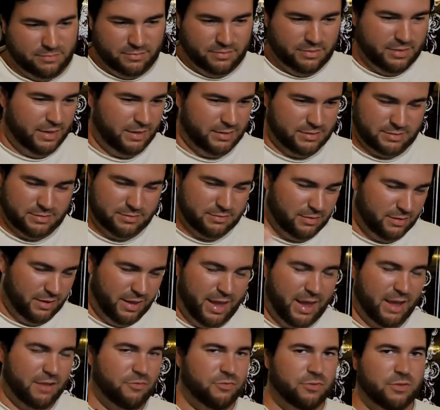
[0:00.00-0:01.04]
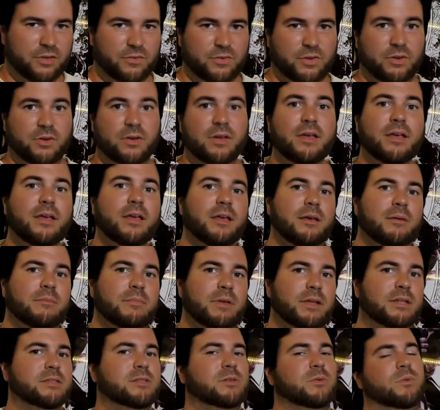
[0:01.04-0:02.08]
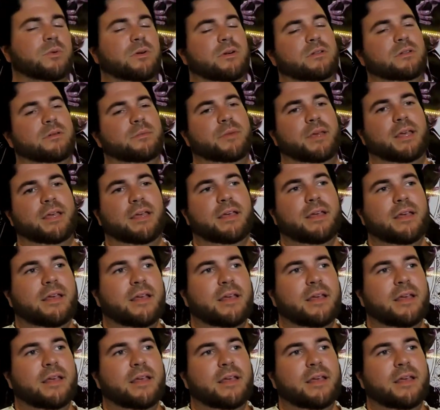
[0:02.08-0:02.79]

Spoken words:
this, the handful of you, means the world to me.